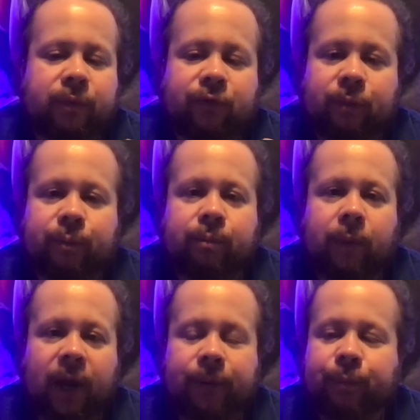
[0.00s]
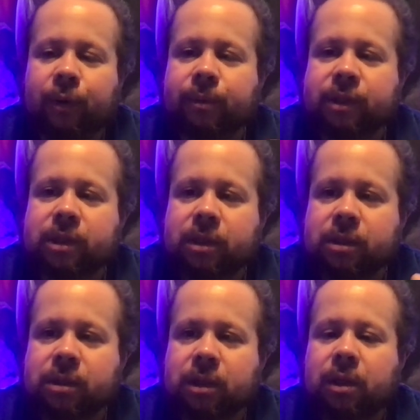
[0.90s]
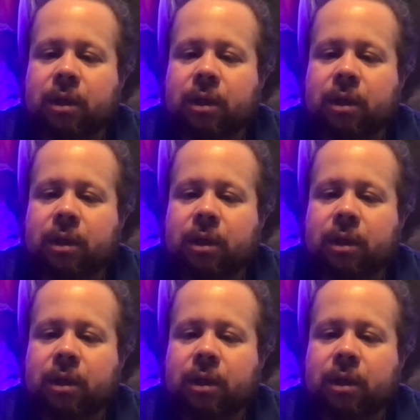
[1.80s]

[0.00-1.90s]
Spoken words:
for my purposes.